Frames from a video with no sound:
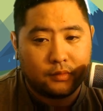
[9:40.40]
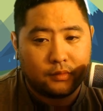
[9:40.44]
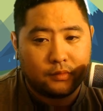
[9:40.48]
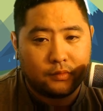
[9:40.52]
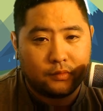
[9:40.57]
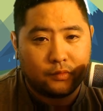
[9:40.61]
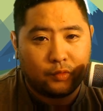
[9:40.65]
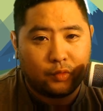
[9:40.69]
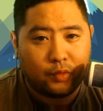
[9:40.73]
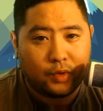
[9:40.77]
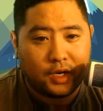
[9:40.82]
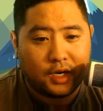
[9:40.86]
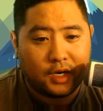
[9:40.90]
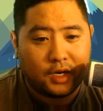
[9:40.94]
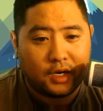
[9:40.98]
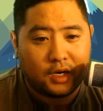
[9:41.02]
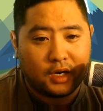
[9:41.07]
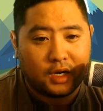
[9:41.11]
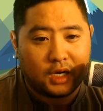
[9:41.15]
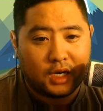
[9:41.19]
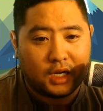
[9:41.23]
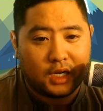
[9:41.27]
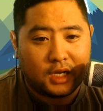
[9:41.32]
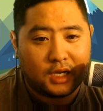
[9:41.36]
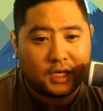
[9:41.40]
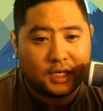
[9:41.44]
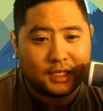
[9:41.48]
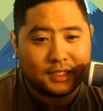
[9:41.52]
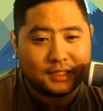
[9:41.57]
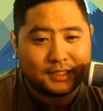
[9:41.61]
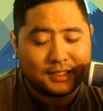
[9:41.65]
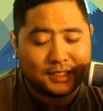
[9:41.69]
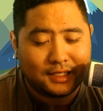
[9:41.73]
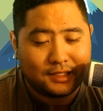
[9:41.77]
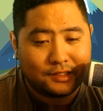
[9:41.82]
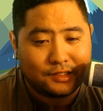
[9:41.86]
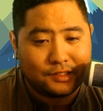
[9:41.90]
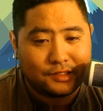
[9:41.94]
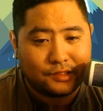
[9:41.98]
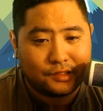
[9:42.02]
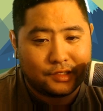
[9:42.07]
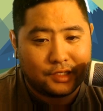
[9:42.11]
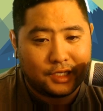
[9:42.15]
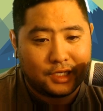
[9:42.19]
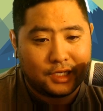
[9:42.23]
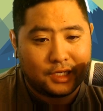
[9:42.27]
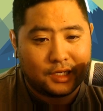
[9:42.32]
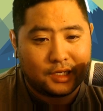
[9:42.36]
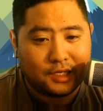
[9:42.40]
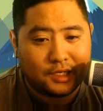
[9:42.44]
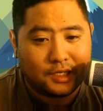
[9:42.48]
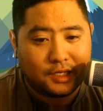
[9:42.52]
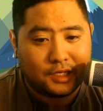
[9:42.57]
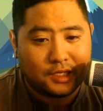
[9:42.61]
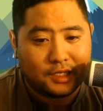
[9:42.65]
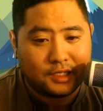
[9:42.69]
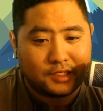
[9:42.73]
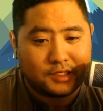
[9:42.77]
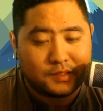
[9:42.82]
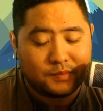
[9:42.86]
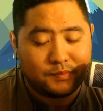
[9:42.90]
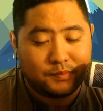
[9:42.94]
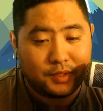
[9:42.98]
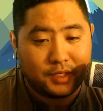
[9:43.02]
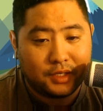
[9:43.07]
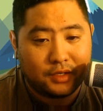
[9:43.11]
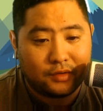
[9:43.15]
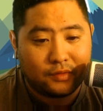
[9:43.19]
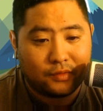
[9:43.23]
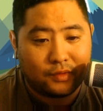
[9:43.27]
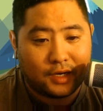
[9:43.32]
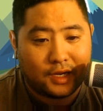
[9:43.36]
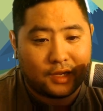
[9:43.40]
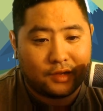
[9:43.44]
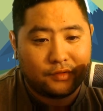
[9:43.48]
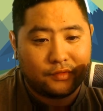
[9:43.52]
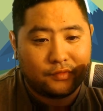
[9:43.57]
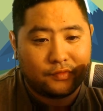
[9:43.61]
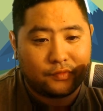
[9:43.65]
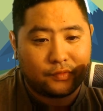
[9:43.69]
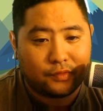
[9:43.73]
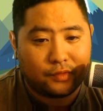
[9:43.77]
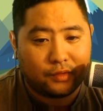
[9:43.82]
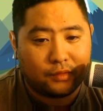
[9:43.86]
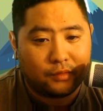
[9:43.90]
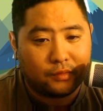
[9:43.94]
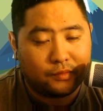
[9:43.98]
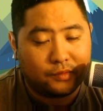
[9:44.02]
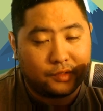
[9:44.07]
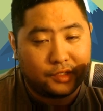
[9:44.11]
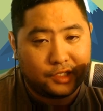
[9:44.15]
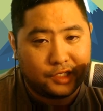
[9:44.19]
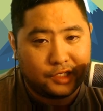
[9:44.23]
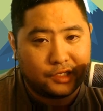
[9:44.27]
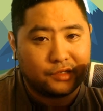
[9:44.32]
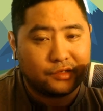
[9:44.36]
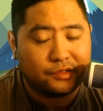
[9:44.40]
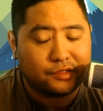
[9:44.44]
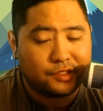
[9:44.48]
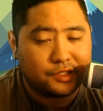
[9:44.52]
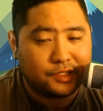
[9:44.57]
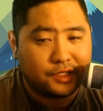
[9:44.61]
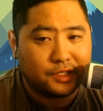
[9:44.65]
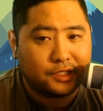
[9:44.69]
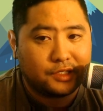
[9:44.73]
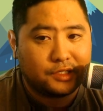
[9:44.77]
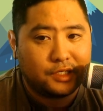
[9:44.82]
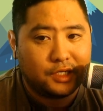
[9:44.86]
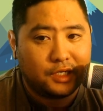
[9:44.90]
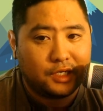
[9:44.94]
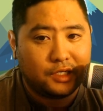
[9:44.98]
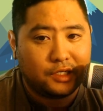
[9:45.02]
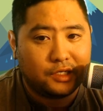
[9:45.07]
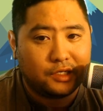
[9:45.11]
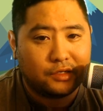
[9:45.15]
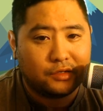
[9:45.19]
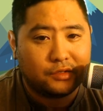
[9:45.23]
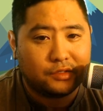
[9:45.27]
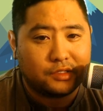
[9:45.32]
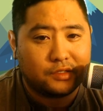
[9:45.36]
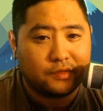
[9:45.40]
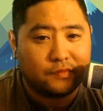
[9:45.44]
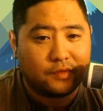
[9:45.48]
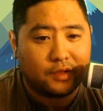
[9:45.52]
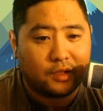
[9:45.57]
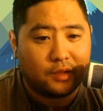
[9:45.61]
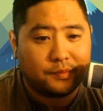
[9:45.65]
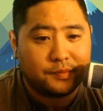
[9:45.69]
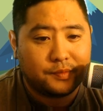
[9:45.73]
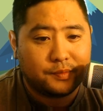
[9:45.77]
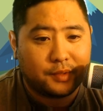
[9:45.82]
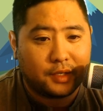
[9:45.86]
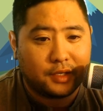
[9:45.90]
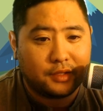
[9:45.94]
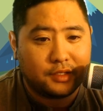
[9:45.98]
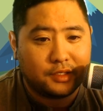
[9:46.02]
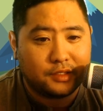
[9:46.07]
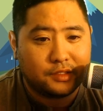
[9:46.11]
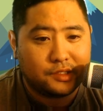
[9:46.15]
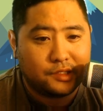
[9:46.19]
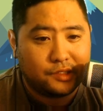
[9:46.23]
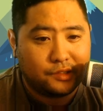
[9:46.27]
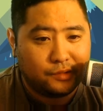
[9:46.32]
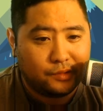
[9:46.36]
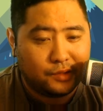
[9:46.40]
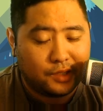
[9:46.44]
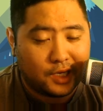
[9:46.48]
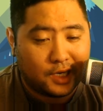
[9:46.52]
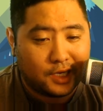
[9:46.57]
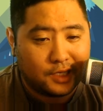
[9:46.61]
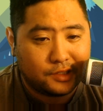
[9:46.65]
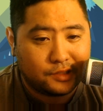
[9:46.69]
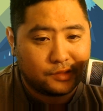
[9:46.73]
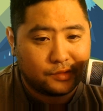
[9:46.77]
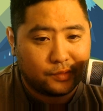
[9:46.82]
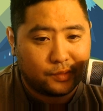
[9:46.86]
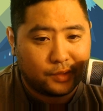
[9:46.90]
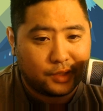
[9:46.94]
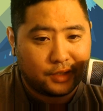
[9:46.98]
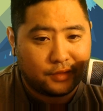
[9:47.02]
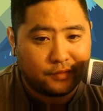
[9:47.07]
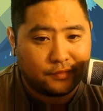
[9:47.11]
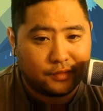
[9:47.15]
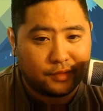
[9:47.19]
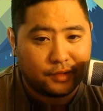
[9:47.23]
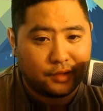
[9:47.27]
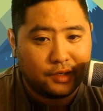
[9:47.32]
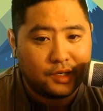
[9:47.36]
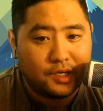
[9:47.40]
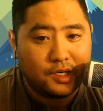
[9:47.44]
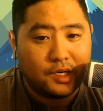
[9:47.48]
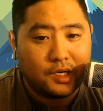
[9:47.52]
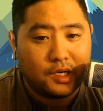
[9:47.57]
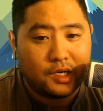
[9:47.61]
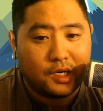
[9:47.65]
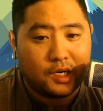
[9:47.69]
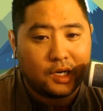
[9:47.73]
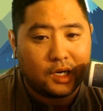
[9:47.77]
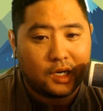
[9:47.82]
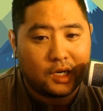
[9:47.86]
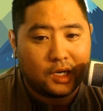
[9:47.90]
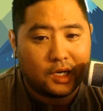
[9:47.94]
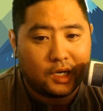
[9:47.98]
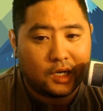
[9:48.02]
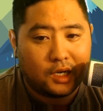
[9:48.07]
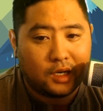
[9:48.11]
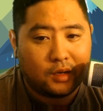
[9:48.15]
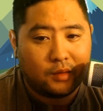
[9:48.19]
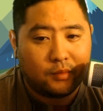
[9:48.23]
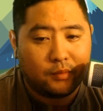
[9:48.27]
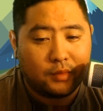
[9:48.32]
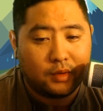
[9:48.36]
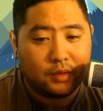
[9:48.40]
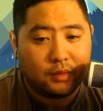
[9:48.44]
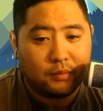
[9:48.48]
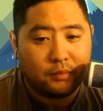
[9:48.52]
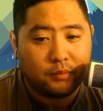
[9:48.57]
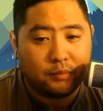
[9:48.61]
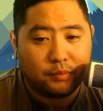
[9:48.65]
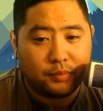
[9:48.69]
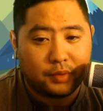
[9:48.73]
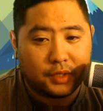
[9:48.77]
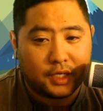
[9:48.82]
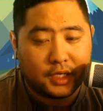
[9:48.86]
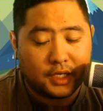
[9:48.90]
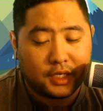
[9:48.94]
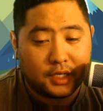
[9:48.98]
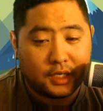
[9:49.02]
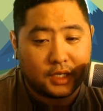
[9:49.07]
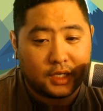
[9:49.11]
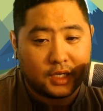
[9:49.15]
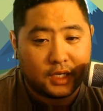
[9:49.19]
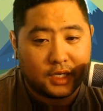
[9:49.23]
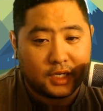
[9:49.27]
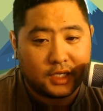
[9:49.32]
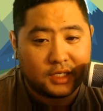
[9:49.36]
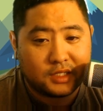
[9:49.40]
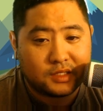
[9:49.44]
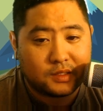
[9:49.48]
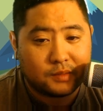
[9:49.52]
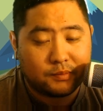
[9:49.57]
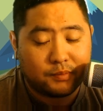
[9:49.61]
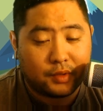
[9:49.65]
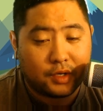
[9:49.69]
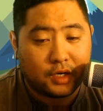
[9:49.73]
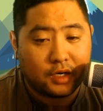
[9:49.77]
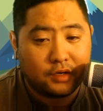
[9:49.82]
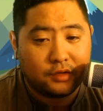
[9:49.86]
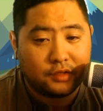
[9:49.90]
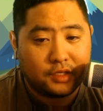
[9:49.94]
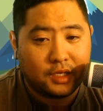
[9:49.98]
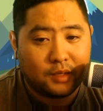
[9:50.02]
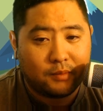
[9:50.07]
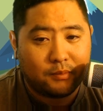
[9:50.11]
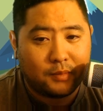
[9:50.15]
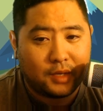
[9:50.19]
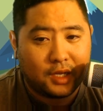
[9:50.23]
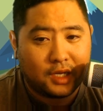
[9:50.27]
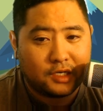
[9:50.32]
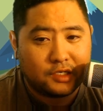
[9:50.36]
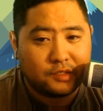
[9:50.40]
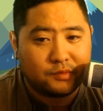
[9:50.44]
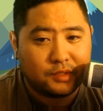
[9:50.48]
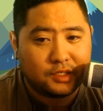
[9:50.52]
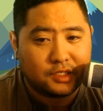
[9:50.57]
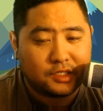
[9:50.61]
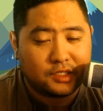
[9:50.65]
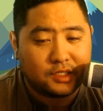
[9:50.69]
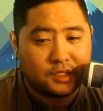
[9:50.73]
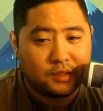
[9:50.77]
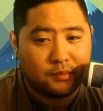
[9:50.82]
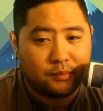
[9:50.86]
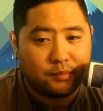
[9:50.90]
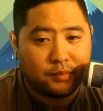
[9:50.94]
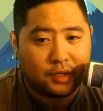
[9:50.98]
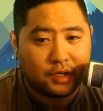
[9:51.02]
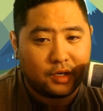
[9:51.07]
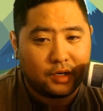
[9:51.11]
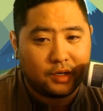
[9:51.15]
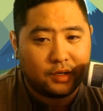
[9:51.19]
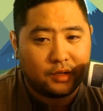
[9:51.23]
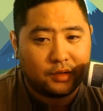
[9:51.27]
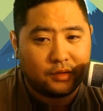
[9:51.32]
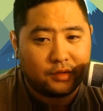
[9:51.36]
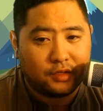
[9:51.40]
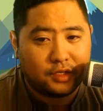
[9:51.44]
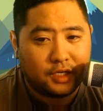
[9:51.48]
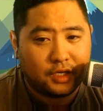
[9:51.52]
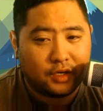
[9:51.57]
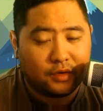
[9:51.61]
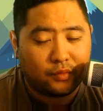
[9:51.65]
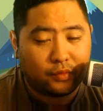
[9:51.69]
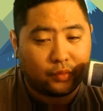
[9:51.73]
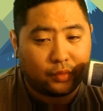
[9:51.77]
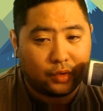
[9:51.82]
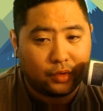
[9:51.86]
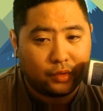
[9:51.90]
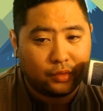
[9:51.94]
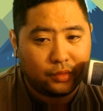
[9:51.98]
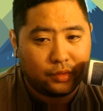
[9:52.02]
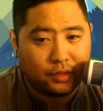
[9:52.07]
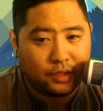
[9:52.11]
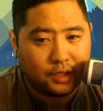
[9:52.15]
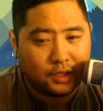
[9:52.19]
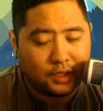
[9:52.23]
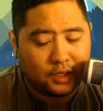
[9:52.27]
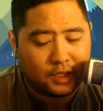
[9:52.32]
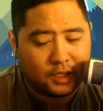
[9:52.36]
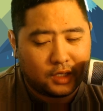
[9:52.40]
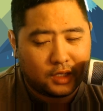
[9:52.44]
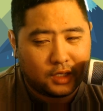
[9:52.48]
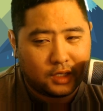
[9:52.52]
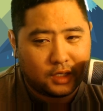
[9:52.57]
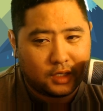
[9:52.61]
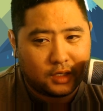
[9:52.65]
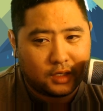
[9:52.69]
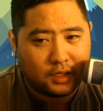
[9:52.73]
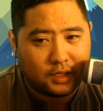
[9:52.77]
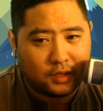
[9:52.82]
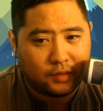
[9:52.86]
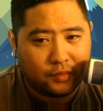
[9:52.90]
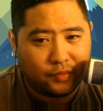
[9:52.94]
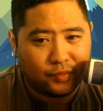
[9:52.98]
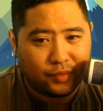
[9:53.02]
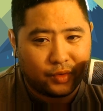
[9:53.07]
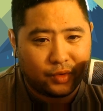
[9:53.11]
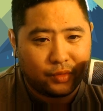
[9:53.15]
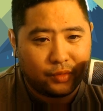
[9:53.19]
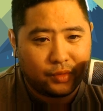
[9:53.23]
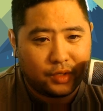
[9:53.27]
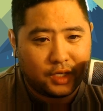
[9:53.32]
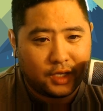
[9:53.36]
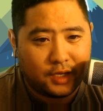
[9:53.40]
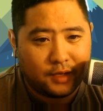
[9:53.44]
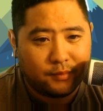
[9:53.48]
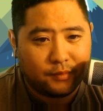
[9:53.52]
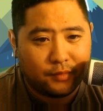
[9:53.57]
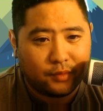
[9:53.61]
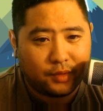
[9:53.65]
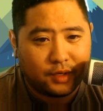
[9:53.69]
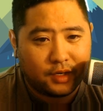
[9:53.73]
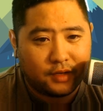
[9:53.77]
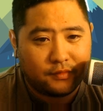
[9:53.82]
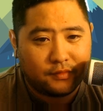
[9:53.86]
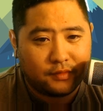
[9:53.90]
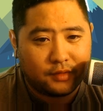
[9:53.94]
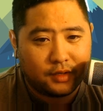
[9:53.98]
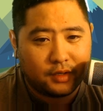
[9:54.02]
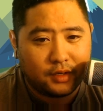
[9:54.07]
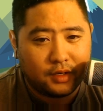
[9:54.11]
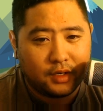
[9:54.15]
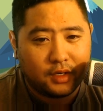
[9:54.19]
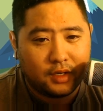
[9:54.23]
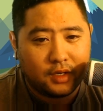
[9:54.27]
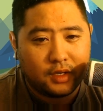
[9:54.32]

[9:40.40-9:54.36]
Where essentially it's been around for years, 16 years, developed by these two guys or whatever. But it's partly a management sim, partly a rogue game or whatever.